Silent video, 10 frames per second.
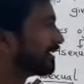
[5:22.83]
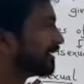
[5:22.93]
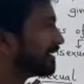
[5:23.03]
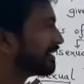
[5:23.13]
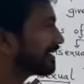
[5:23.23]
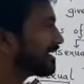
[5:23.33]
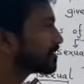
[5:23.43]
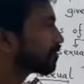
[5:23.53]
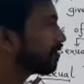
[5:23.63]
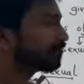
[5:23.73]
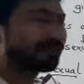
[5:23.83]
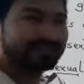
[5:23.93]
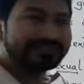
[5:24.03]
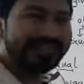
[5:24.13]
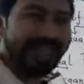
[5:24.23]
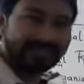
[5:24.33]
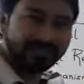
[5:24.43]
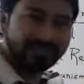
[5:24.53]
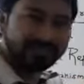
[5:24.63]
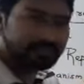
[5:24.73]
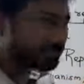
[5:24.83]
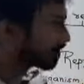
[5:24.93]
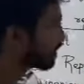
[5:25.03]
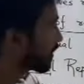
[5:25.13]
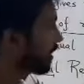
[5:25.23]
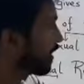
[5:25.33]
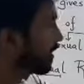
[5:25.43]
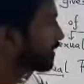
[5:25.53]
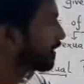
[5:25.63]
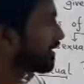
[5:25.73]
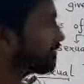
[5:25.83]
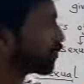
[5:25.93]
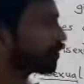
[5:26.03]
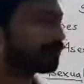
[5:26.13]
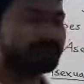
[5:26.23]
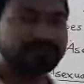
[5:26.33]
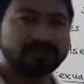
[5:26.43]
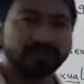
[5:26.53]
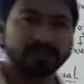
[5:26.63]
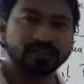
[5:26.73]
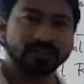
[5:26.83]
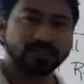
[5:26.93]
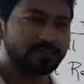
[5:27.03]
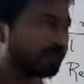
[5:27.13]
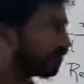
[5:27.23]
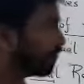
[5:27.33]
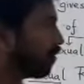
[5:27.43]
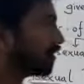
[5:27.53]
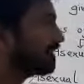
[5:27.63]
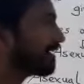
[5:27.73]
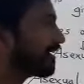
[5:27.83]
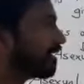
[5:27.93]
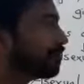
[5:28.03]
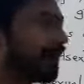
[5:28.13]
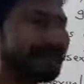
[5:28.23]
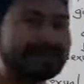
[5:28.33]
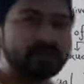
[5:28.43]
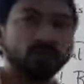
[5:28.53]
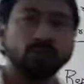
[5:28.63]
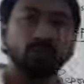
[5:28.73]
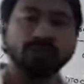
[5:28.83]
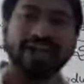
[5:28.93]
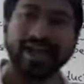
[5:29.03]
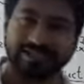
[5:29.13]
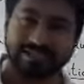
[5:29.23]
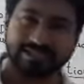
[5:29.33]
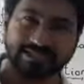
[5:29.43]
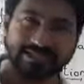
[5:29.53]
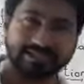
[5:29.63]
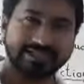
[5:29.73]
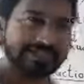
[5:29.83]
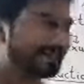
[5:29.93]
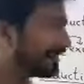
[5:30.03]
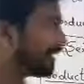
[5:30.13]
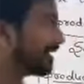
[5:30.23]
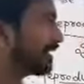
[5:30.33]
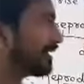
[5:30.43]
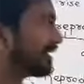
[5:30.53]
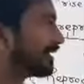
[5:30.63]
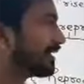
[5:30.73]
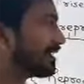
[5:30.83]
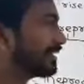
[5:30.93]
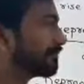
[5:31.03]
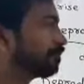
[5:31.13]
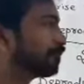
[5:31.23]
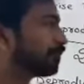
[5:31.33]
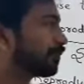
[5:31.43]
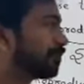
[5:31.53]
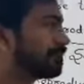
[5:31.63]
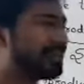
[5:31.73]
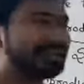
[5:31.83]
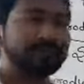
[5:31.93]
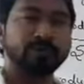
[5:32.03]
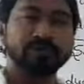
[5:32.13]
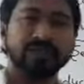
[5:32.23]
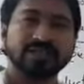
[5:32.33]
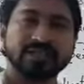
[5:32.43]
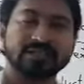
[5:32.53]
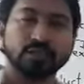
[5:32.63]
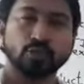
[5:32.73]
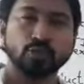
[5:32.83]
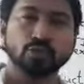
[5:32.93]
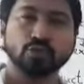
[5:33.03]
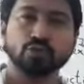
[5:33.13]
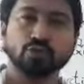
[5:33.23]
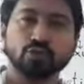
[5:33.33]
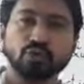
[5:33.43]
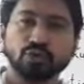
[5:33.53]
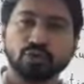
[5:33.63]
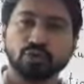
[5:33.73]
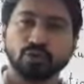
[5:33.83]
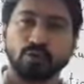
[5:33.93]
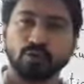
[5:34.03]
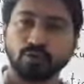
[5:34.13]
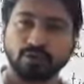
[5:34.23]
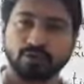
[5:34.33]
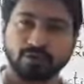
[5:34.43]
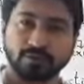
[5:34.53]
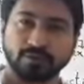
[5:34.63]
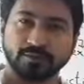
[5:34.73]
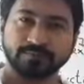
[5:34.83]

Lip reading: in case of the animals, the reproductive structures for the chlamydomonas, it mainly possesses zoospores.